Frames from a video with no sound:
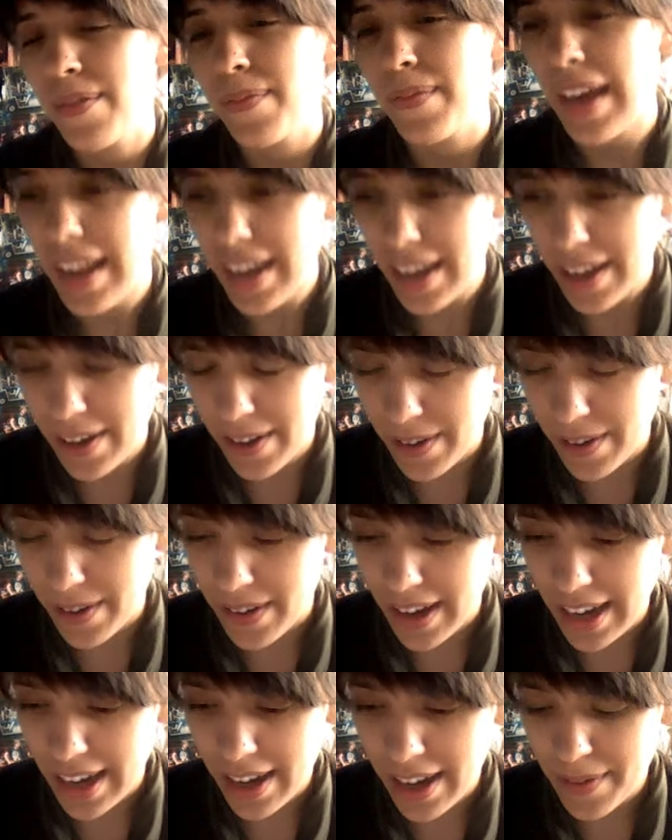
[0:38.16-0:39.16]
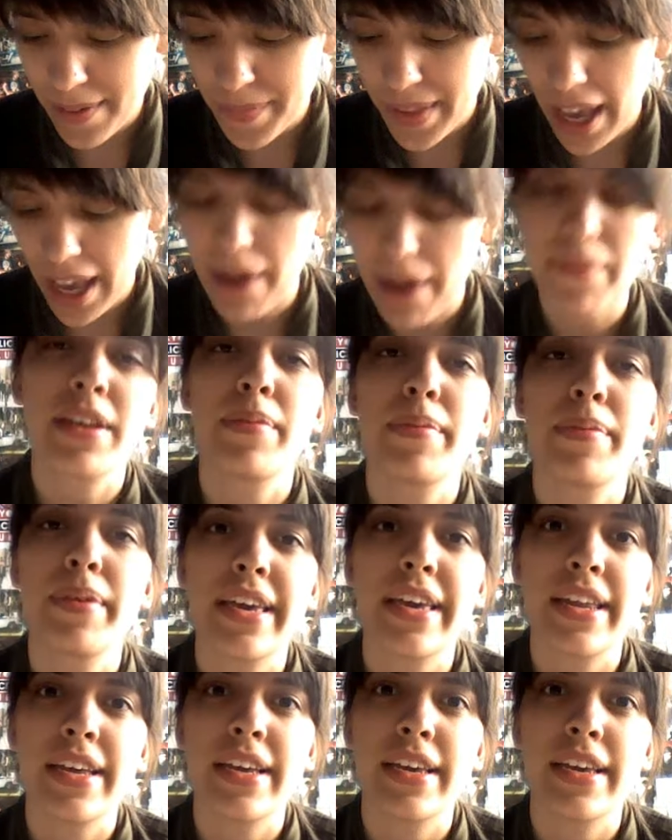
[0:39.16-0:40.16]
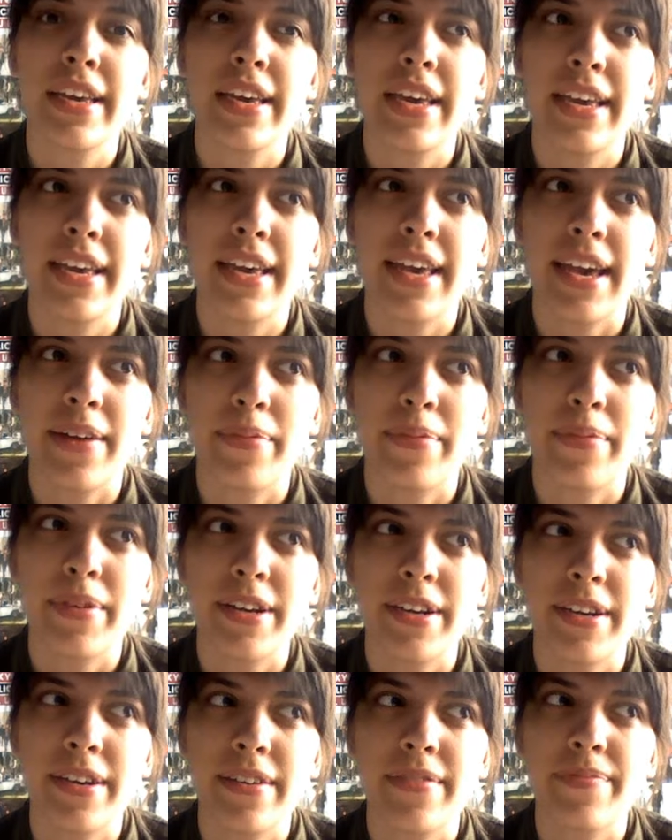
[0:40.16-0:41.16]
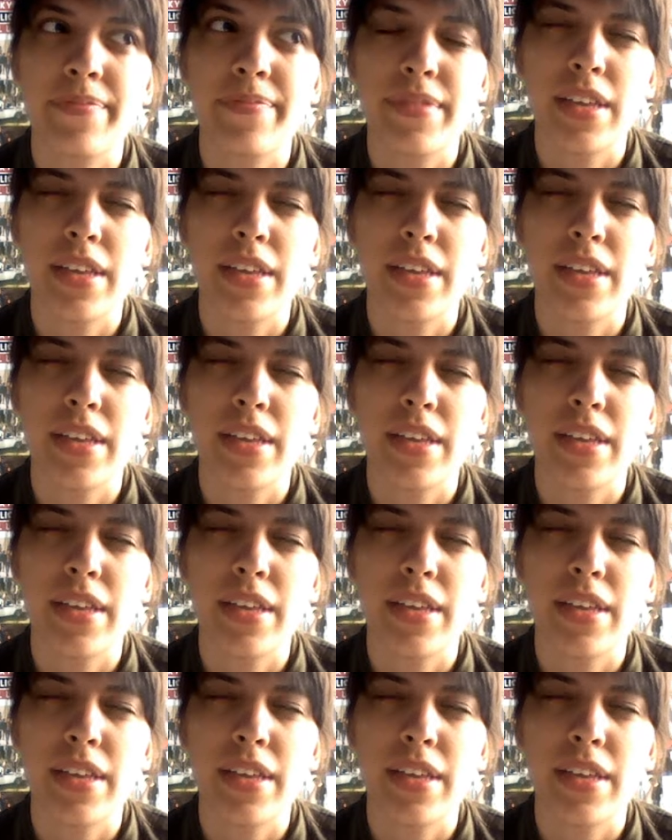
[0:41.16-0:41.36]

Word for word: But anywho, um, I'm going to be getting a camera